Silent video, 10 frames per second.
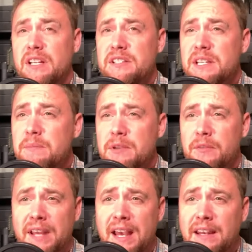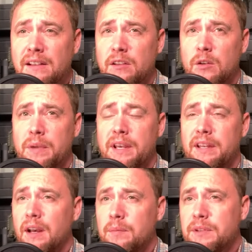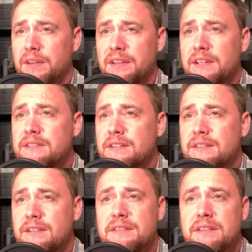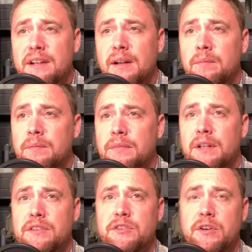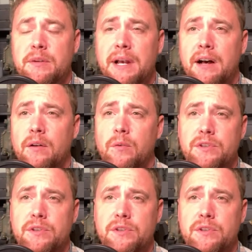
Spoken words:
seem to have gained a little bit up to the distances that I'm concerned about,